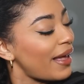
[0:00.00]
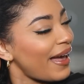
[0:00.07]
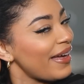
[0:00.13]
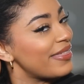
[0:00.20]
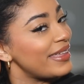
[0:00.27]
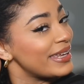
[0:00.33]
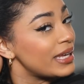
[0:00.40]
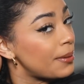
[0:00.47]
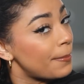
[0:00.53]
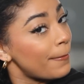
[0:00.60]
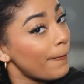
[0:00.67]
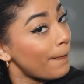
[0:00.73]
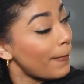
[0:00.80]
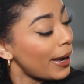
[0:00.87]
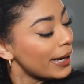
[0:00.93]
I think it
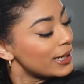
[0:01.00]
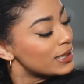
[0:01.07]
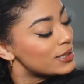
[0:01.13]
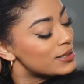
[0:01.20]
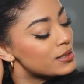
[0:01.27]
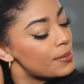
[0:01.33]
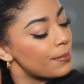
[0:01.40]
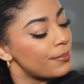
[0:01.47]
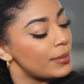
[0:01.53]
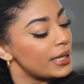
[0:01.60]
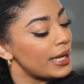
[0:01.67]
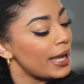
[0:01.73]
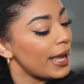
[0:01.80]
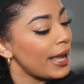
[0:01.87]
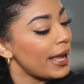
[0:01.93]
might
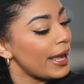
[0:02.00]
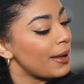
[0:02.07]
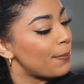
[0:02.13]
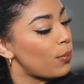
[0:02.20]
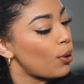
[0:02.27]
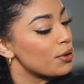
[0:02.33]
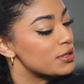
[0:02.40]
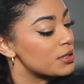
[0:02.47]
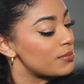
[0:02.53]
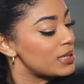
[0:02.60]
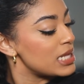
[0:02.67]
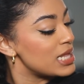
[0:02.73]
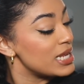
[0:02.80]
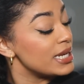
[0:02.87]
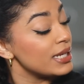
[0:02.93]
be a
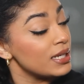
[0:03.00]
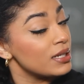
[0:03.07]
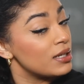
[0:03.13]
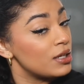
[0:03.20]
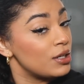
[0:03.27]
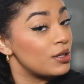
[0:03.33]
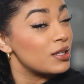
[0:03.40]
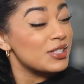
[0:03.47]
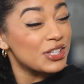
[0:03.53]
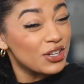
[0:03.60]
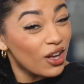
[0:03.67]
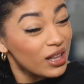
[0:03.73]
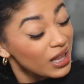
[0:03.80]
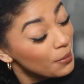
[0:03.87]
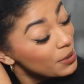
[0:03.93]
possibility. So
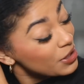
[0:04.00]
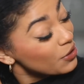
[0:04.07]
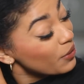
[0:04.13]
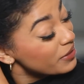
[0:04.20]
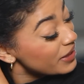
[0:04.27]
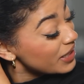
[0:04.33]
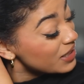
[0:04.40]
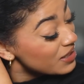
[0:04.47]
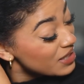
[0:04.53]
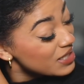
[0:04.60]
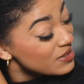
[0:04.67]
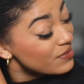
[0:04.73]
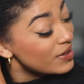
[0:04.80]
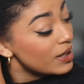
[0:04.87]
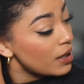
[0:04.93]
y'all let me know at the end of
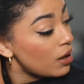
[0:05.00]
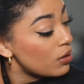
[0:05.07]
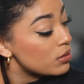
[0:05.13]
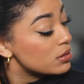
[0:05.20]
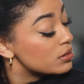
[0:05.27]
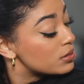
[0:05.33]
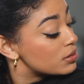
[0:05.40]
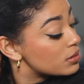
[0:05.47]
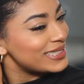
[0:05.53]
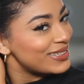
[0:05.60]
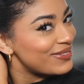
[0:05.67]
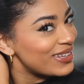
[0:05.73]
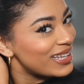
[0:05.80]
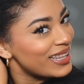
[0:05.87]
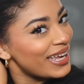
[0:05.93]
this video
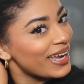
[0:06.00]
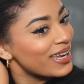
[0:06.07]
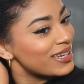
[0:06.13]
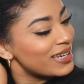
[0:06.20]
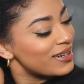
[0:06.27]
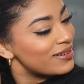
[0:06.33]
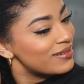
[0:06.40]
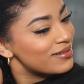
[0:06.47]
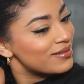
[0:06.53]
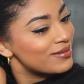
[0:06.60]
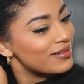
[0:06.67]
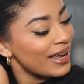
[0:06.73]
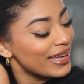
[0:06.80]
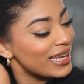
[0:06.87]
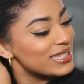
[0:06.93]
if you liked it.
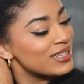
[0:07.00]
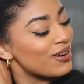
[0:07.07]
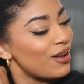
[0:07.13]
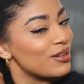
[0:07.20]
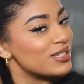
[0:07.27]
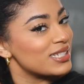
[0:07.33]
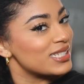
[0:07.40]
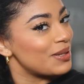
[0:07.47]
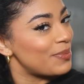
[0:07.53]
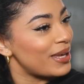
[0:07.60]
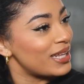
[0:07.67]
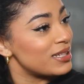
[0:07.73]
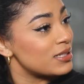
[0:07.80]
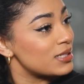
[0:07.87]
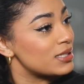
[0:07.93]
I guess it all just
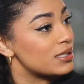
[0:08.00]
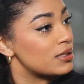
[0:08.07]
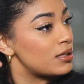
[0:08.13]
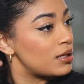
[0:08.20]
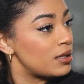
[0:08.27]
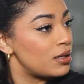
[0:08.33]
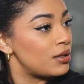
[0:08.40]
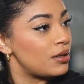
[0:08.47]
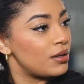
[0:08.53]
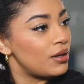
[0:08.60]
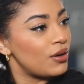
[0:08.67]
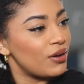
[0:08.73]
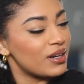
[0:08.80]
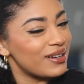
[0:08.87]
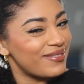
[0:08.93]
depends
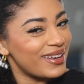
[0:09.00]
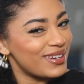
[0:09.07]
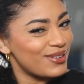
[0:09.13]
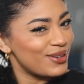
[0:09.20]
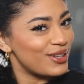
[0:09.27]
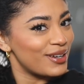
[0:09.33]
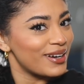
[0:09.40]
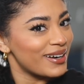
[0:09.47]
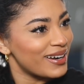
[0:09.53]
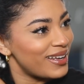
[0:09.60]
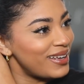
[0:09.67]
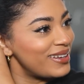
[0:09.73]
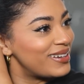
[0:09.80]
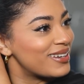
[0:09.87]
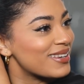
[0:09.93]
on if I do good or
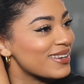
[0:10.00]
not.